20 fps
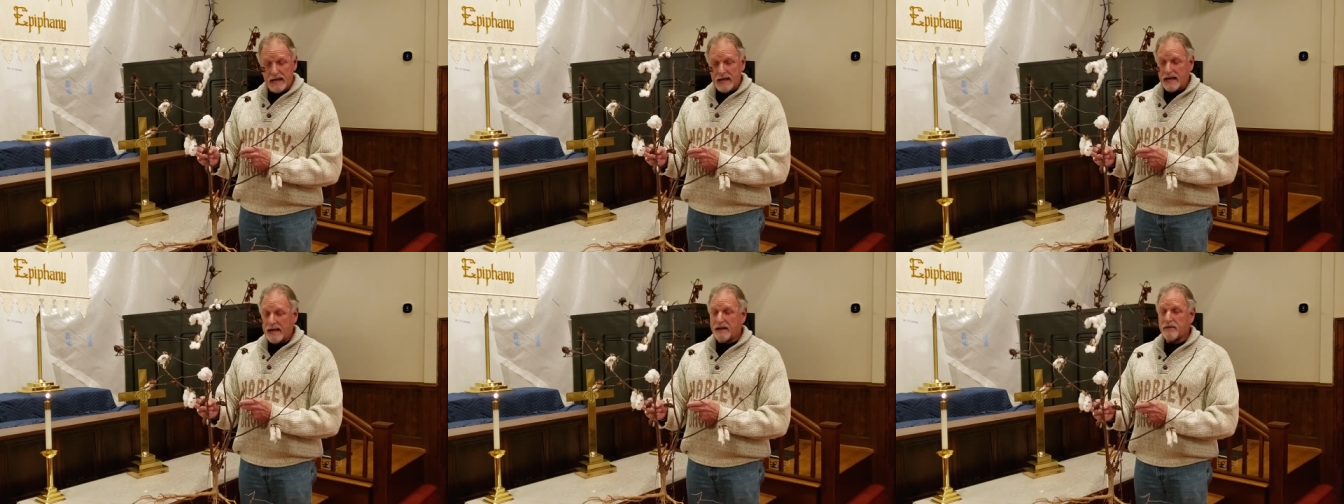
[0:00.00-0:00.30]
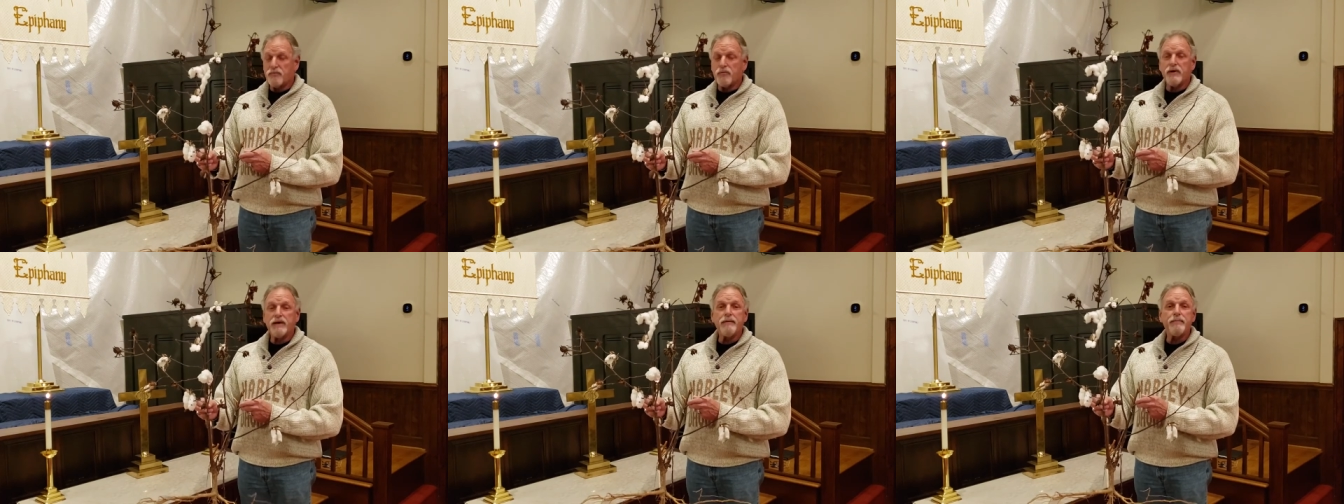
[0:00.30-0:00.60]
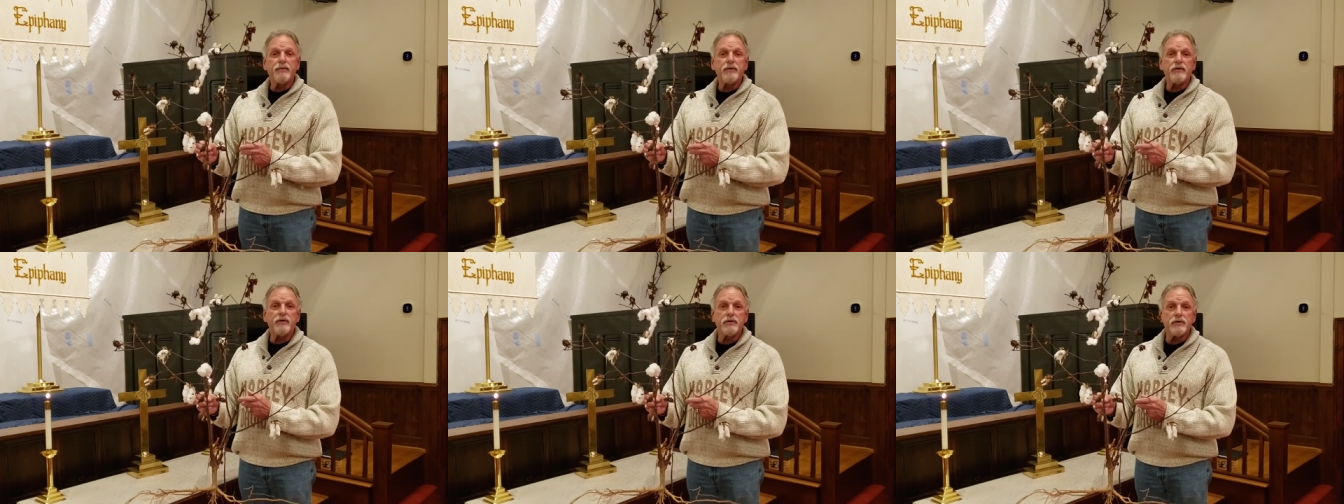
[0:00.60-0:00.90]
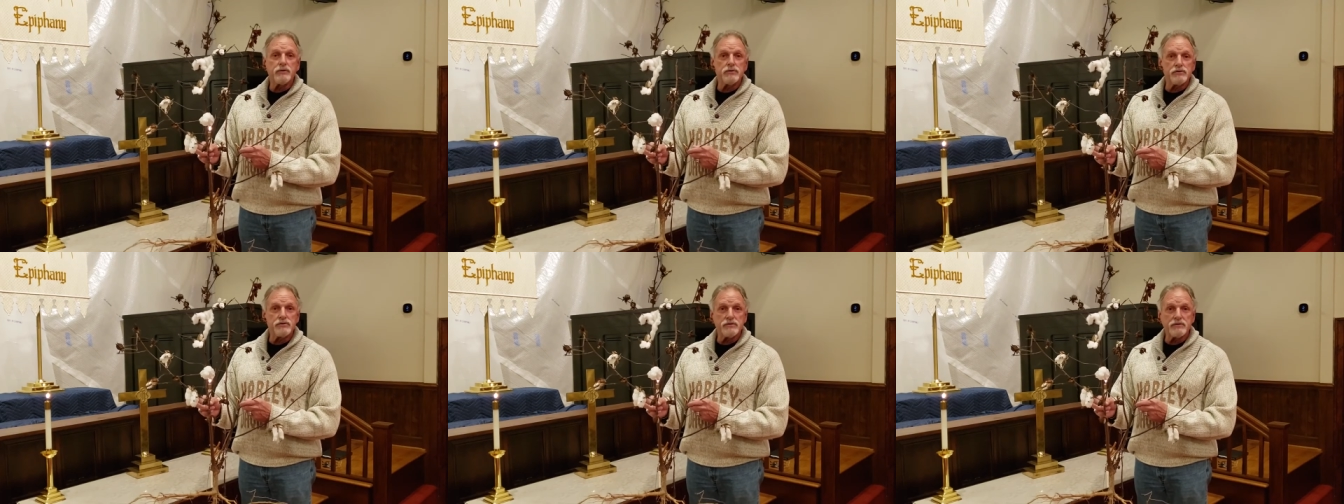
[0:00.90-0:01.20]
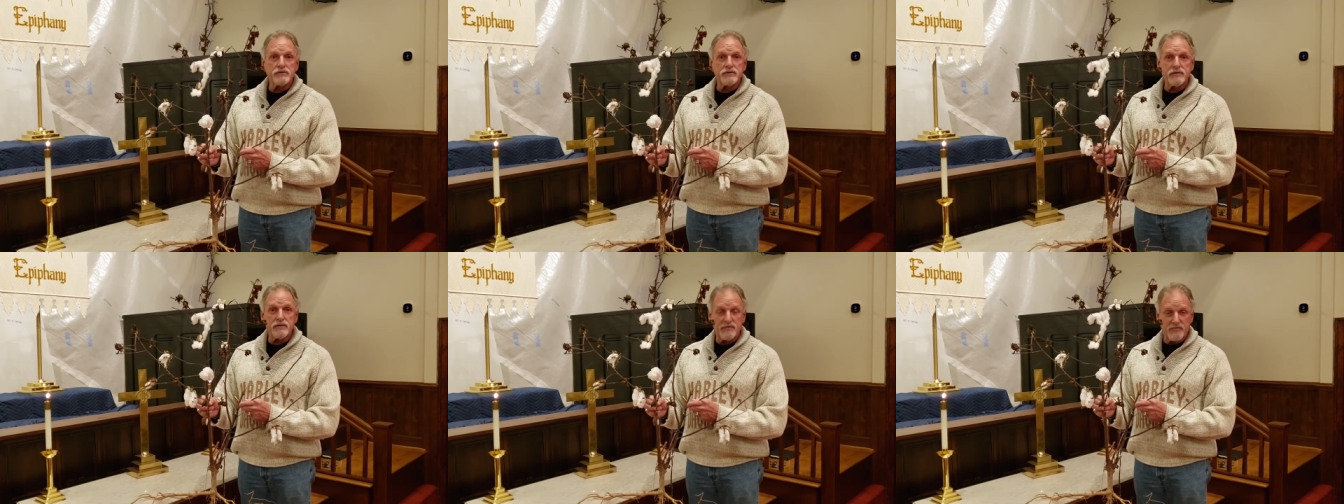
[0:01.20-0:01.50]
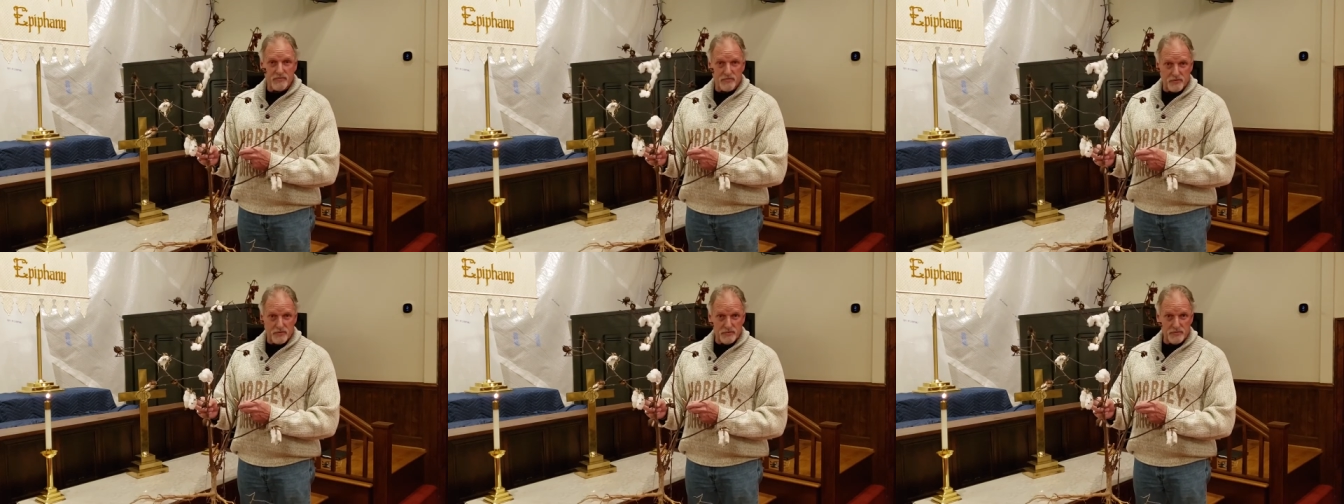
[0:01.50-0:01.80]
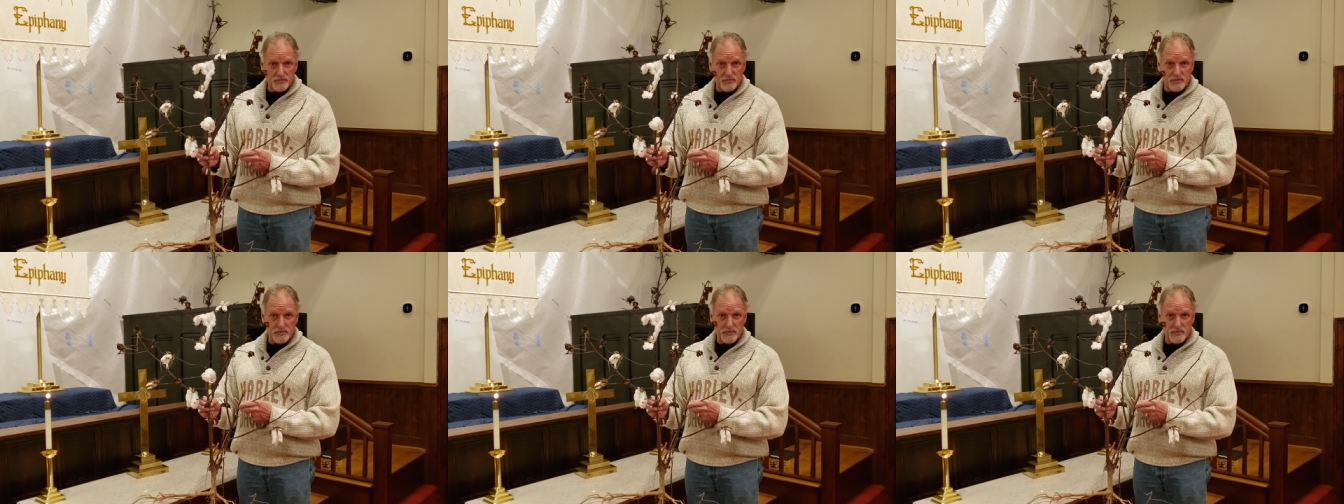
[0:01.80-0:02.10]
and we produce the
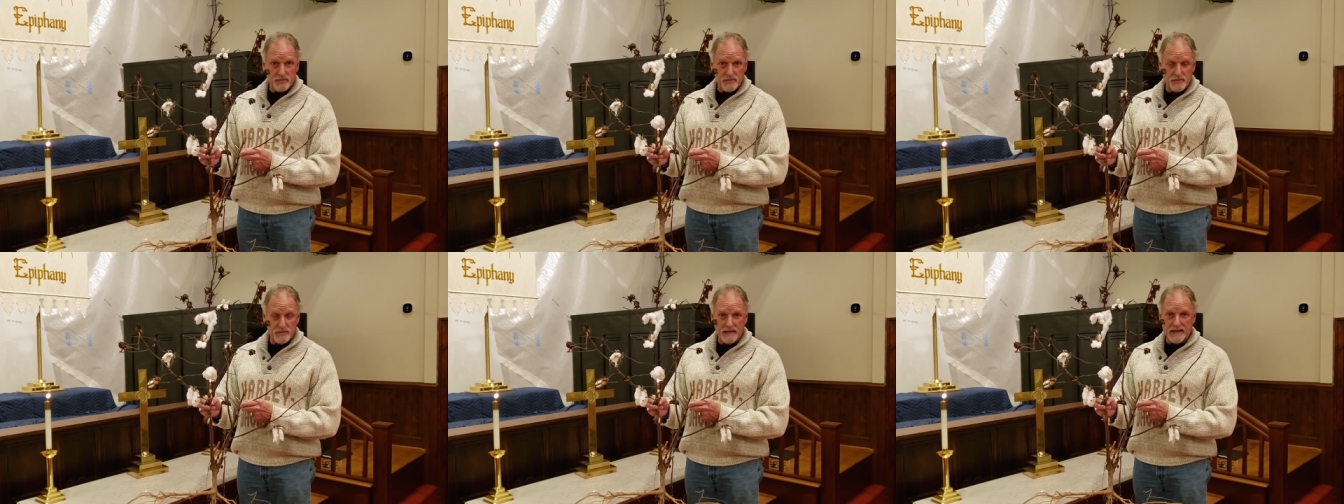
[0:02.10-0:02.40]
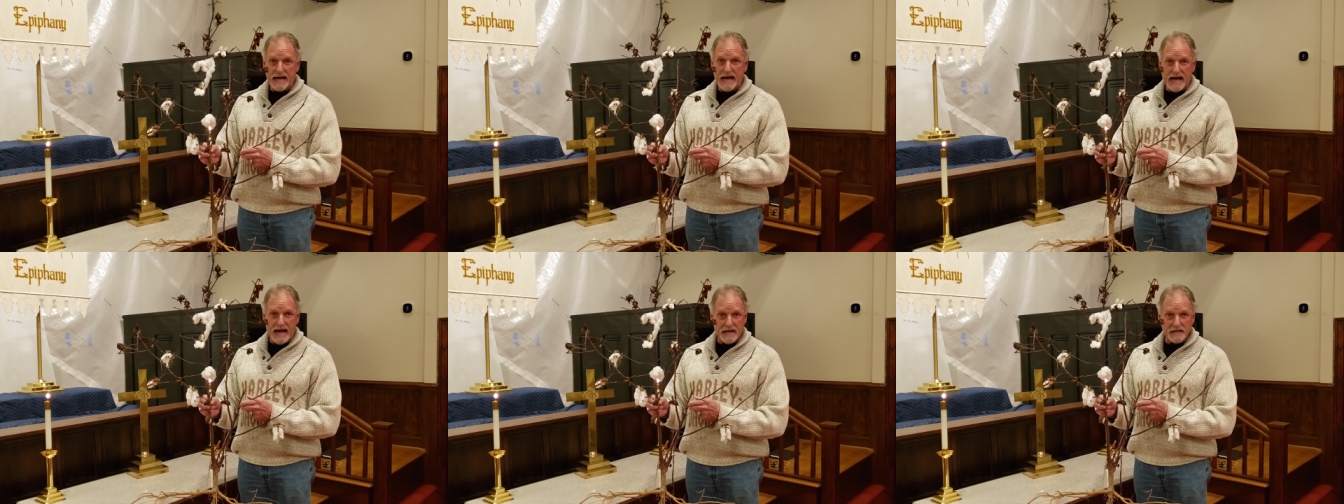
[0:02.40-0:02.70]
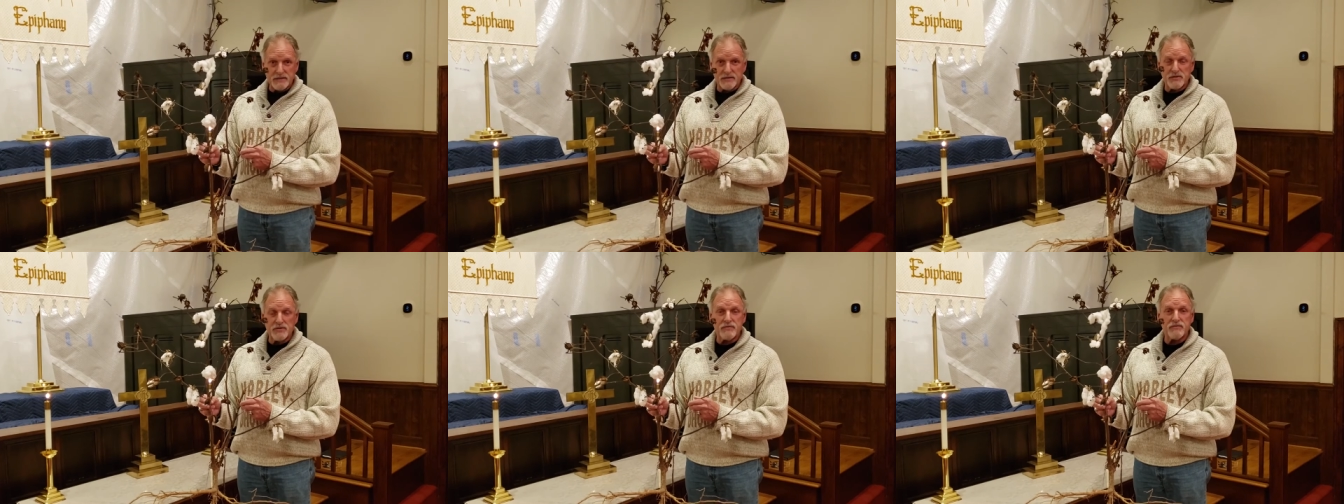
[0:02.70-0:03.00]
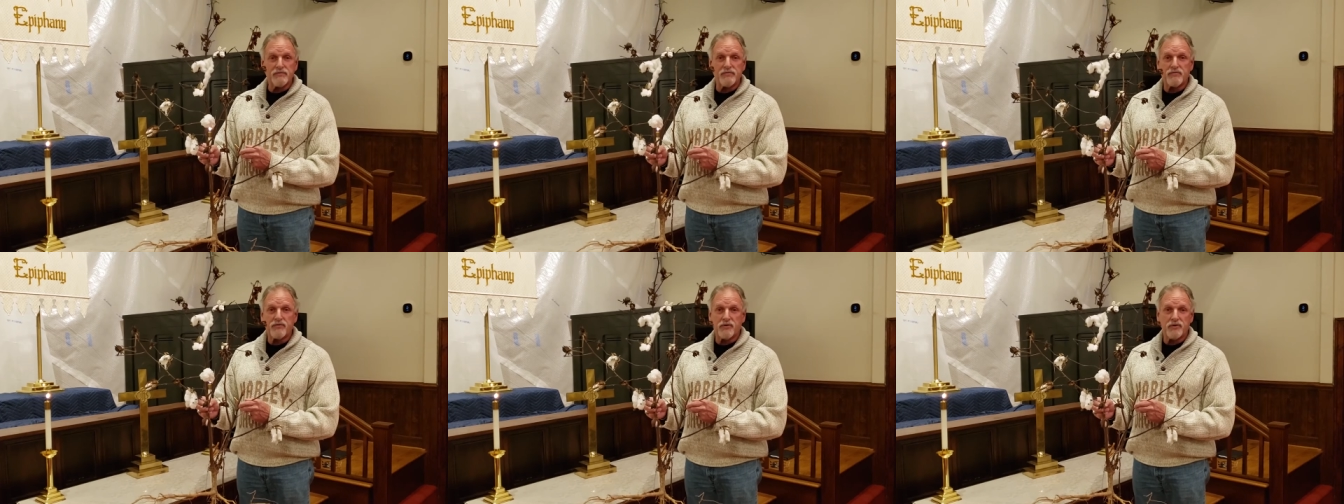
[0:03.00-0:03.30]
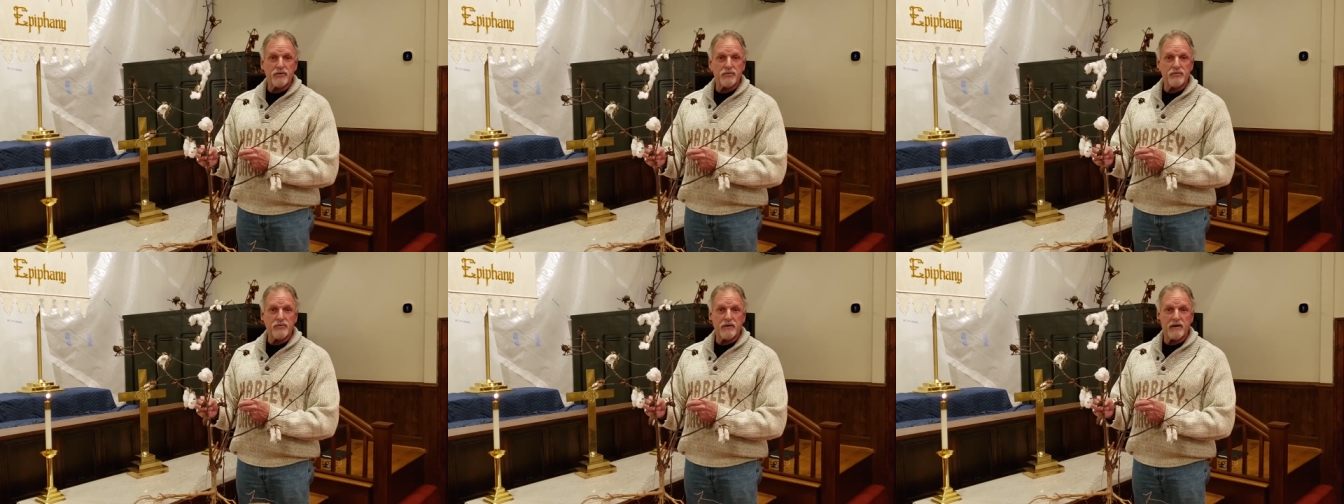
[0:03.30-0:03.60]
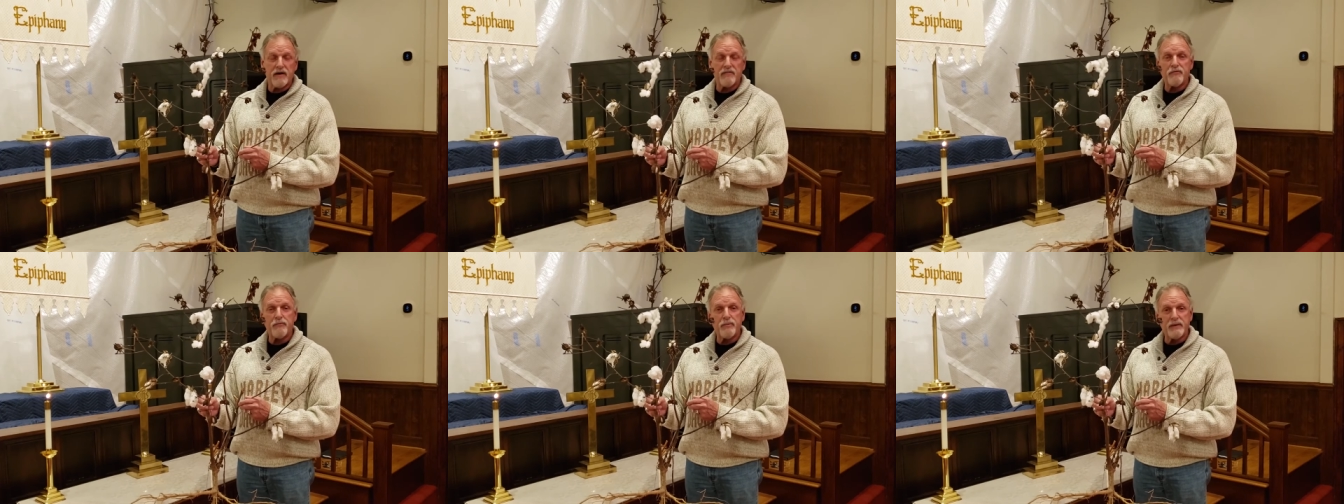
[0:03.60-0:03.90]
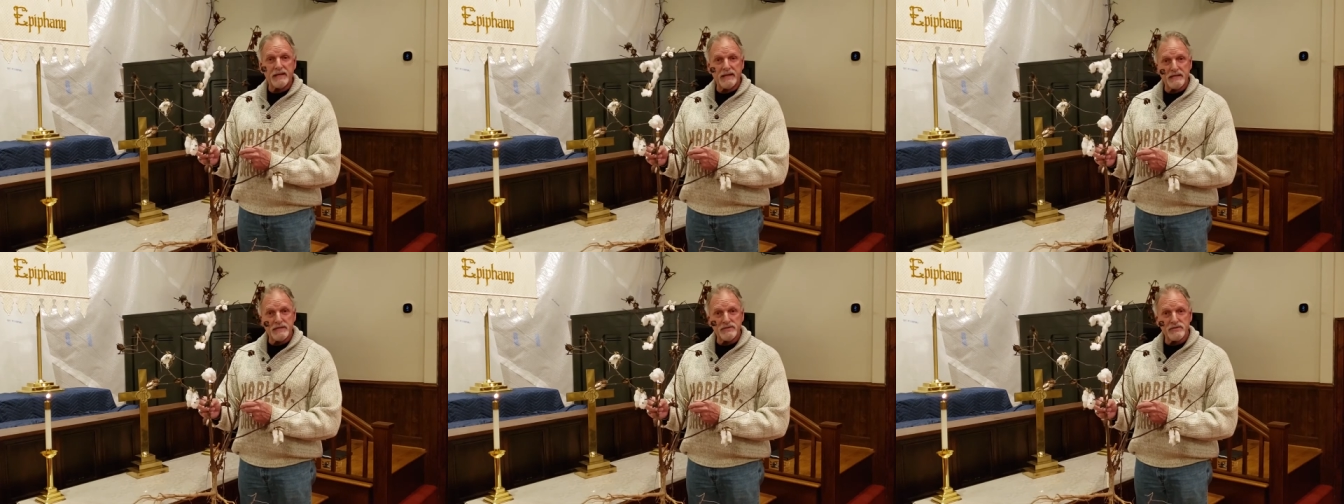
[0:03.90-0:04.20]
fruit, the action fruit of
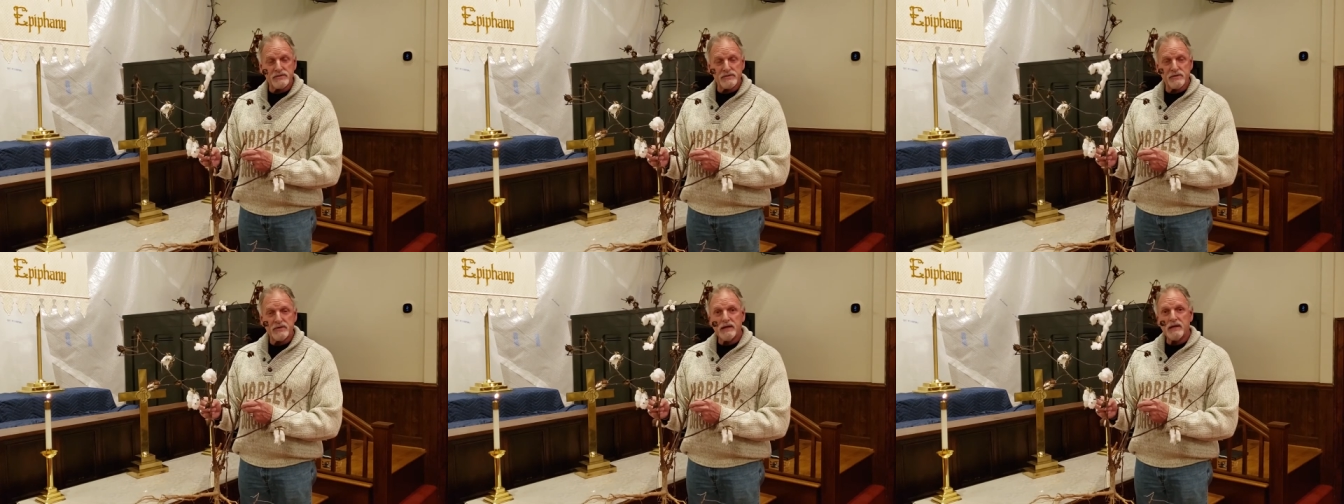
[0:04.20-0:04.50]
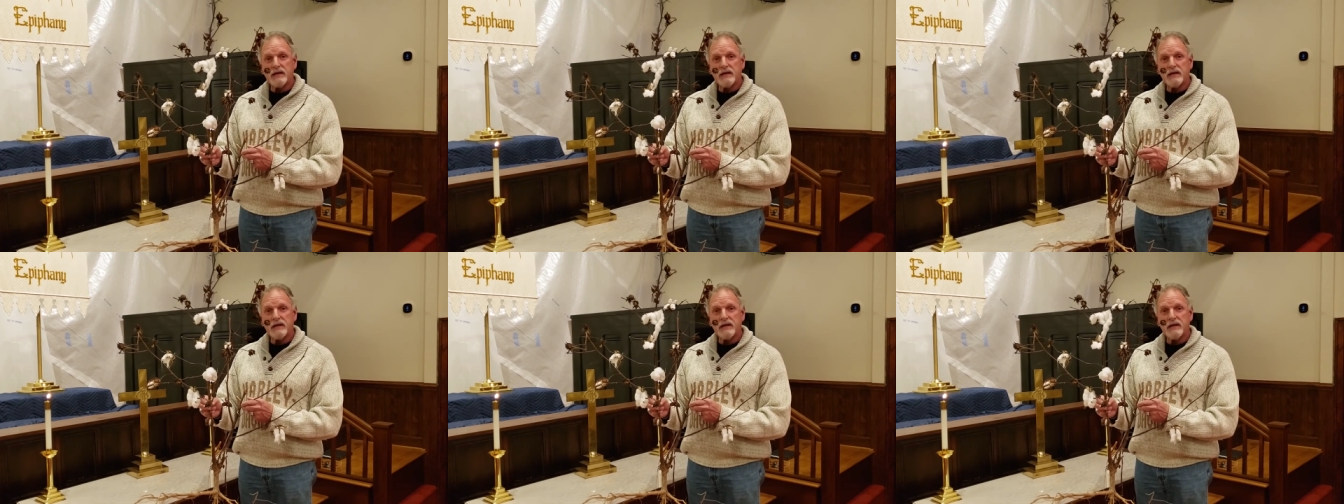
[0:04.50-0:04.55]
peace,